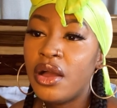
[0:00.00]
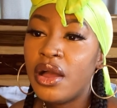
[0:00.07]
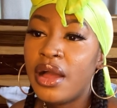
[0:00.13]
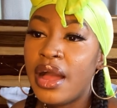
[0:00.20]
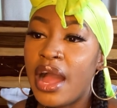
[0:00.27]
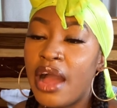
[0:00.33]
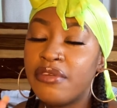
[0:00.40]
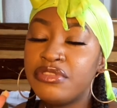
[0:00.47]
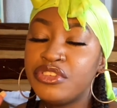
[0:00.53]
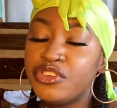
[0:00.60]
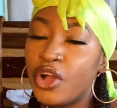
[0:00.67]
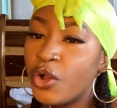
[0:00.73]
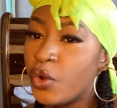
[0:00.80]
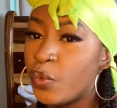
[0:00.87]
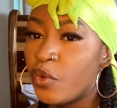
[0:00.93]
have
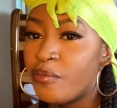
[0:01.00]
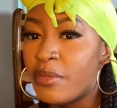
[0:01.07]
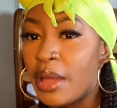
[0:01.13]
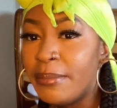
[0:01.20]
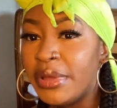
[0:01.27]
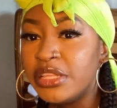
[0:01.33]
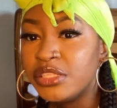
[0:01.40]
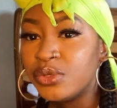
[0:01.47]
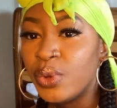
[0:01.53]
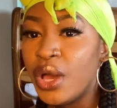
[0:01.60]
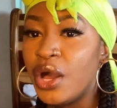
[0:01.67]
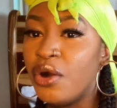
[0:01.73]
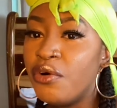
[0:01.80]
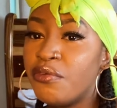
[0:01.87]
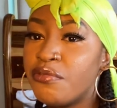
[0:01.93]
struggled with my mental
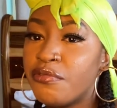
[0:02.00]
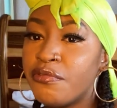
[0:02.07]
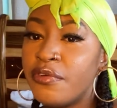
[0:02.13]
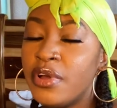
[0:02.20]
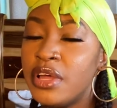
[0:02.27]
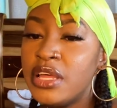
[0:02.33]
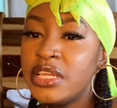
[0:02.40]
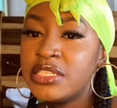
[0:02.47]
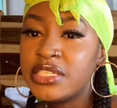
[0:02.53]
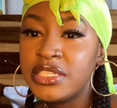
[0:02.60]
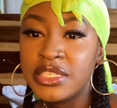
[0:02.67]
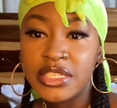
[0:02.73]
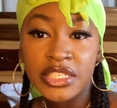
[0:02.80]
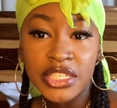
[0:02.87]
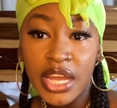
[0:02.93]
health since
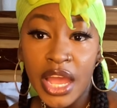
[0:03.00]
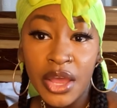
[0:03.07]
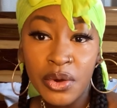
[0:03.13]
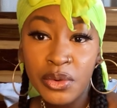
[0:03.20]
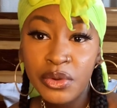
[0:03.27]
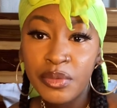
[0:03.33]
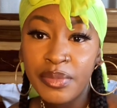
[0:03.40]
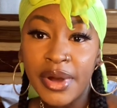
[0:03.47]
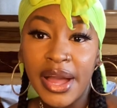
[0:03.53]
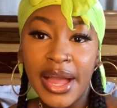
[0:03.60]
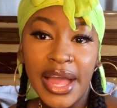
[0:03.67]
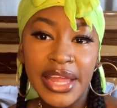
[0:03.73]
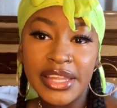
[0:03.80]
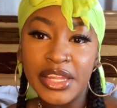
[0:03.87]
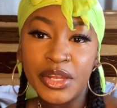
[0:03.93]
a child, but I
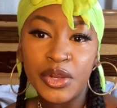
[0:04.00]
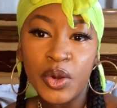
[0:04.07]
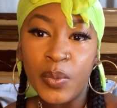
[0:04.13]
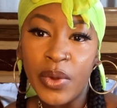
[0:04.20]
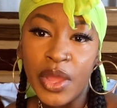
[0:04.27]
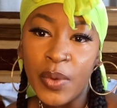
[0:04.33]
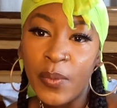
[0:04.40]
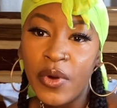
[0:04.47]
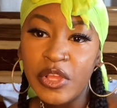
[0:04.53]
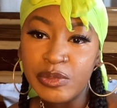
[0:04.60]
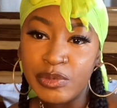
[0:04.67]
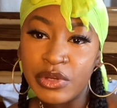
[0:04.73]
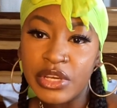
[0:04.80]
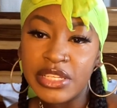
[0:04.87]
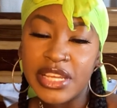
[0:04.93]
didn't know what it was
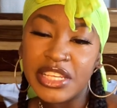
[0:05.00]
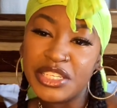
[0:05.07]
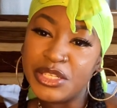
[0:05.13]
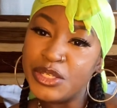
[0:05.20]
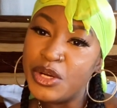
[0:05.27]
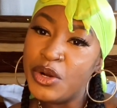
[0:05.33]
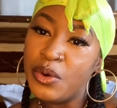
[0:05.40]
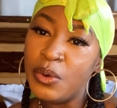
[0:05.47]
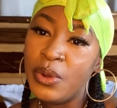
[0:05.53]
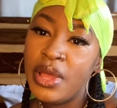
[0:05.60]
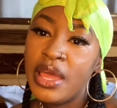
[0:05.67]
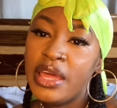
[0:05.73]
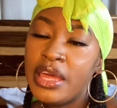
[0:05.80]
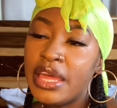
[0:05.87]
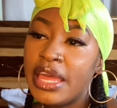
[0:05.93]
because, as you know,
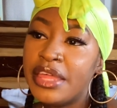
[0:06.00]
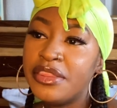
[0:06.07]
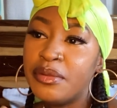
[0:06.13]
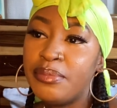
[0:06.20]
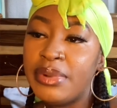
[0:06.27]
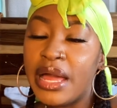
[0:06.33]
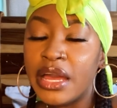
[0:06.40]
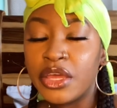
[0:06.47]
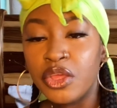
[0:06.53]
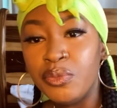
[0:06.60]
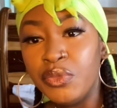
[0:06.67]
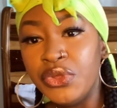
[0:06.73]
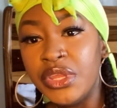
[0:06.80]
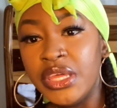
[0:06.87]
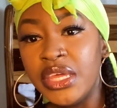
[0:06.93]
in the Black
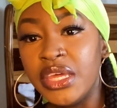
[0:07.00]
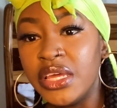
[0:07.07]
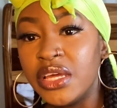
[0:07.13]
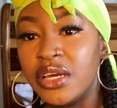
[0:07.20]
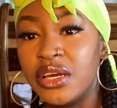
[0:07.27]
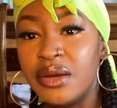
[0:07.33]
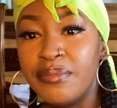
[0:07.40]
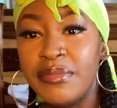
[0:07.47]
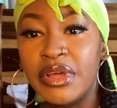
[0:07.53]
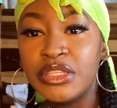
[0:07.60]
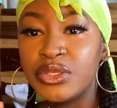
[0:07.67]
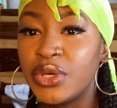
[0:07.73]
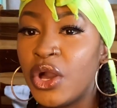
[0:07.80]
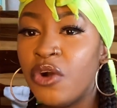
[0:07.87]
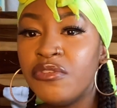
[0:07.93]
community, mental
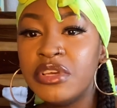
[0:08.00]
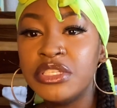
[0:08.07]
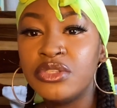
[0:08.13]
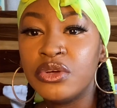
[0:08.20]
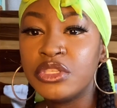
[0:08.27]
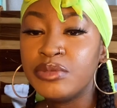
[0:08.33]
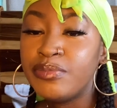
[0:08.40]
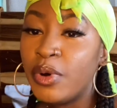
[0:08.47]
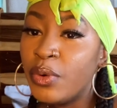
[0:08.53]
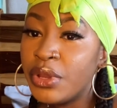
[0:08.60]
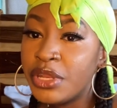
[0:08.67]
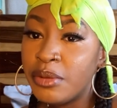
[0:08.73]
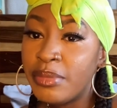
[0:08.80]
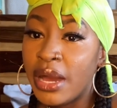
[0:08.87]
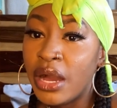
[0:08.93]
health is not spoken
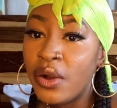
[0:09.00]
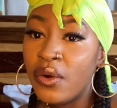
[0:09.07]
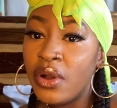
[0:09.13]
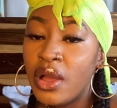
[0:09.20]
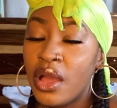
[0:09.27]
about.